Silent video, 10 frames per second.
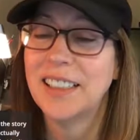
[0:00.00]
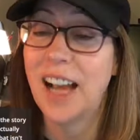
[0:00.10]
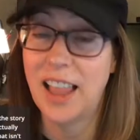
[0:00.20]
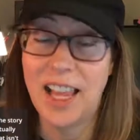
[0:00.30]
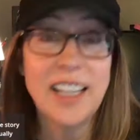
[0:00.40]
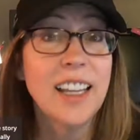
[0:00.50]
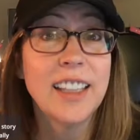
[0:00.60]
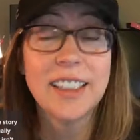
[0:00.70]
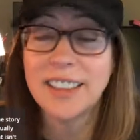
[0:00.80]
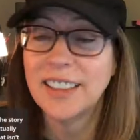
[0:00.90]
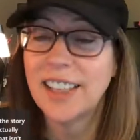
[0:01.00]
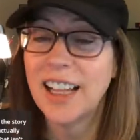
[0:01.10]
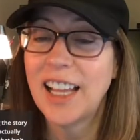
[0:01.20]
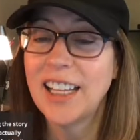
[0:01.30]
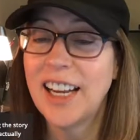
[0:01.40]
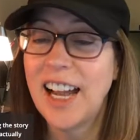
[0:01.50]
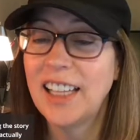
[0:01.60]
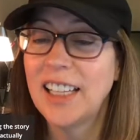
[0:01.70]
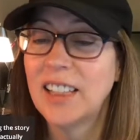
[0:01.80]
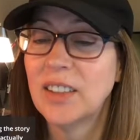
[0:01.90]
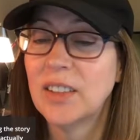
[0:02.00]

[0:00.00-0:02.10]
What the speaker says: I like it. I like it, Allie.